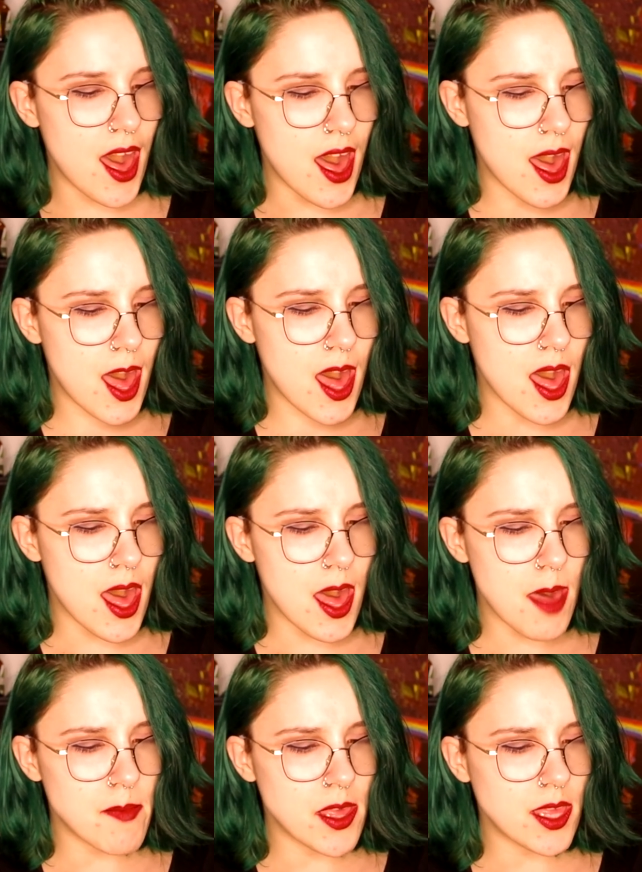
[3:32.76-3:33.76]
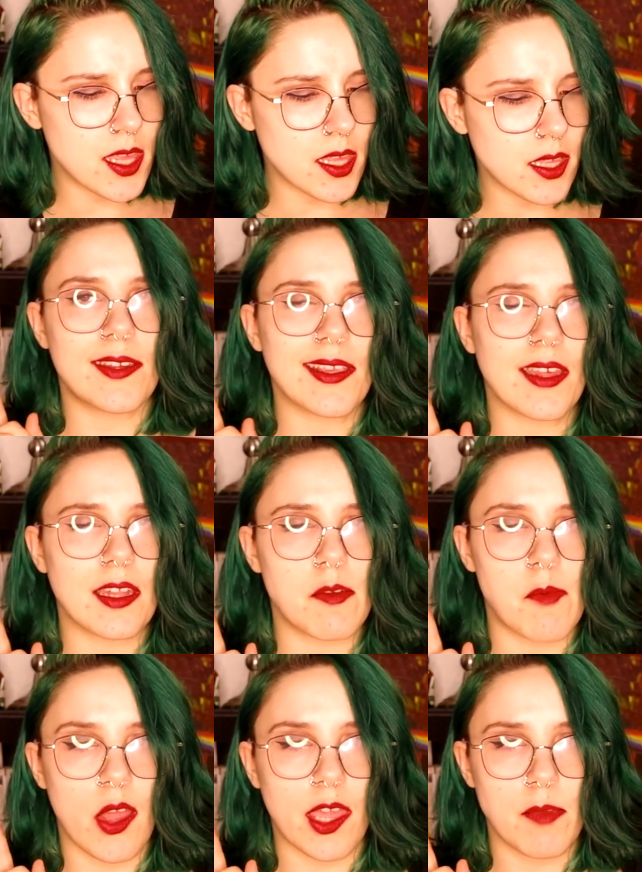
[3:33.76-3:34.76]
To Kill
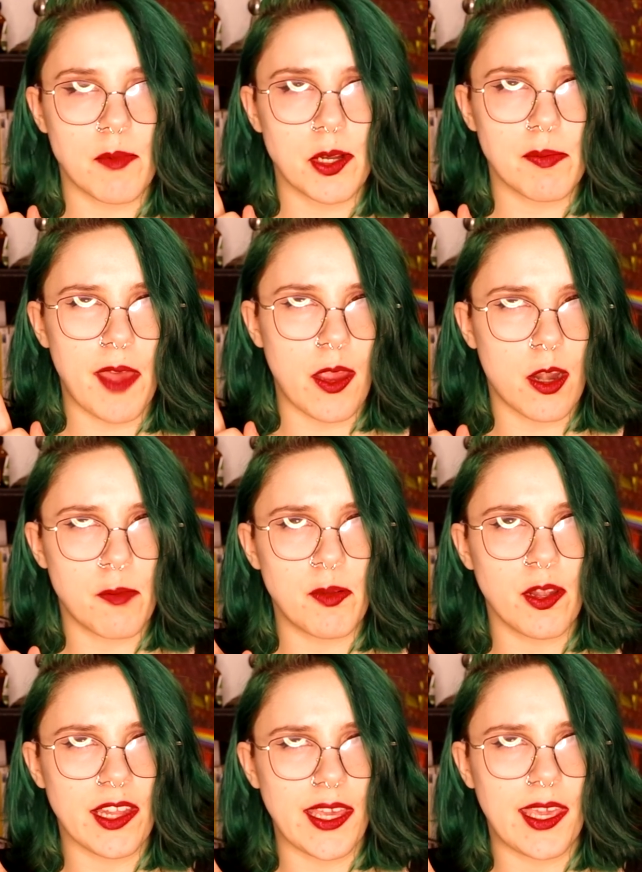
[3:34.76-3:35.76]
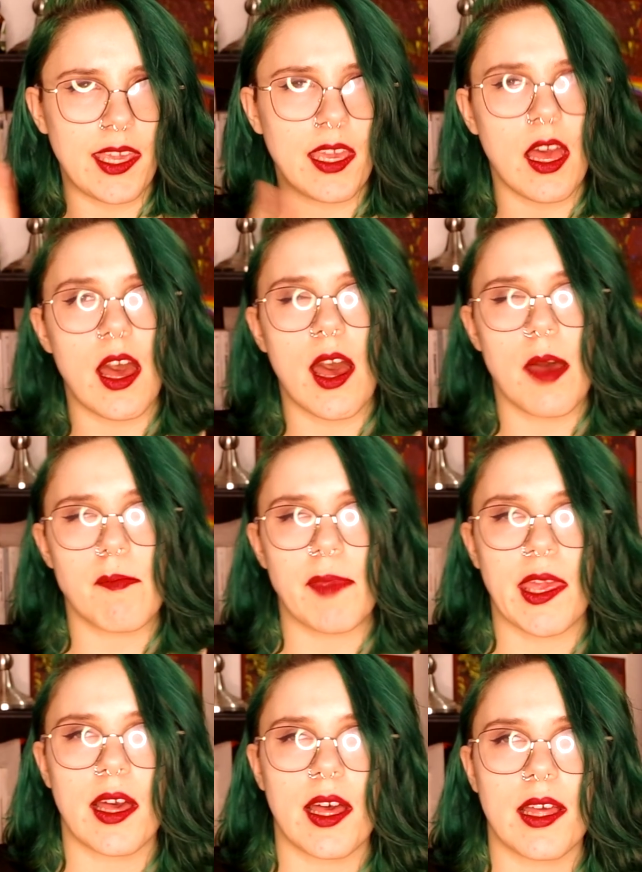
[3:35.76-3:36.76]
a Mockingbird by Harper Lee,
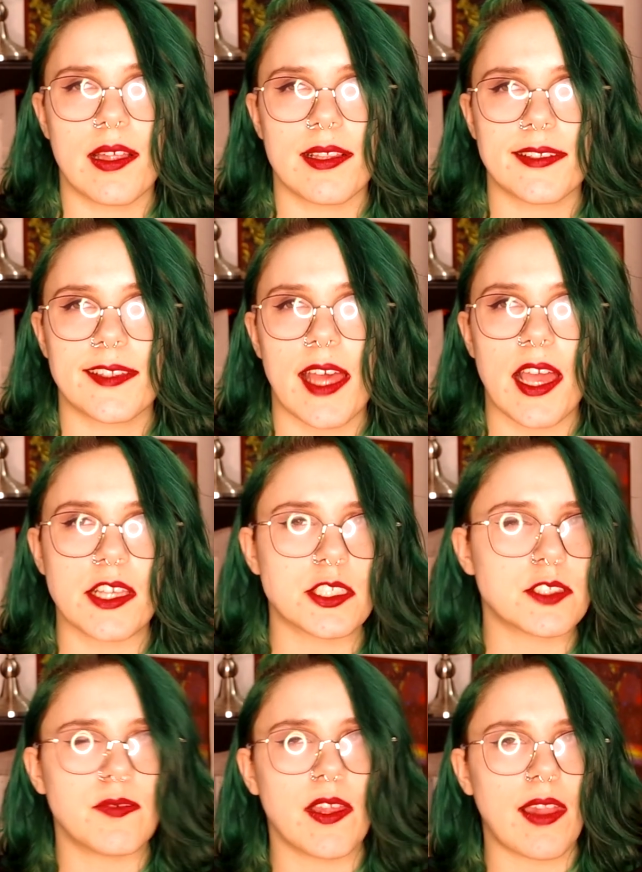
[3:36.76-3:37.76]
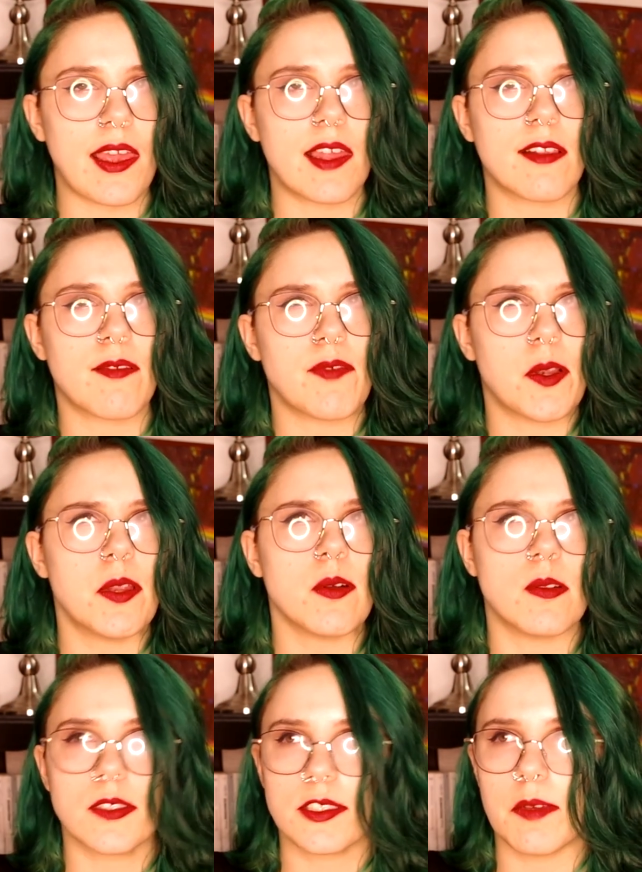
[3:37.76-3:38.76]
because I just feel like it's a very
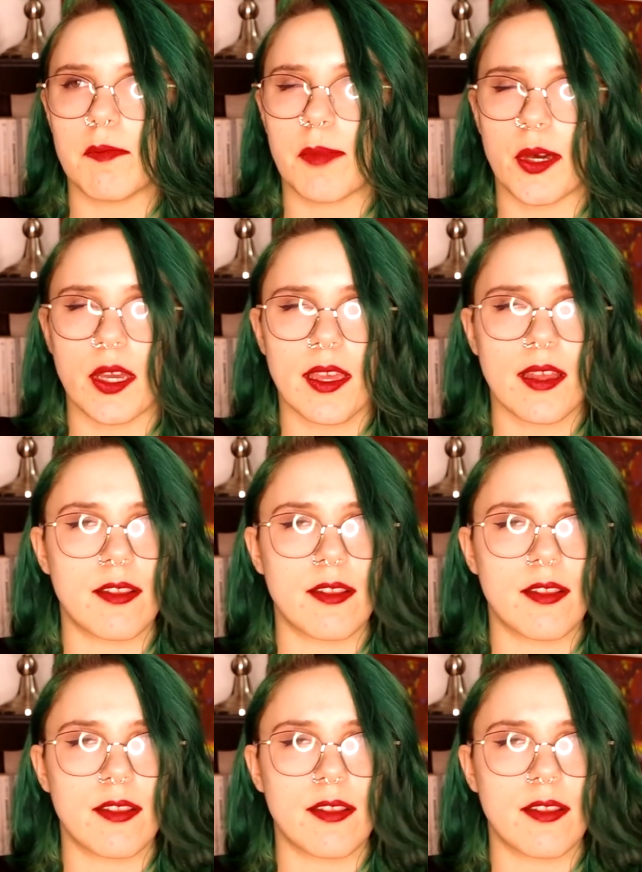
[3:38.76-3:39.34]
wholesome book.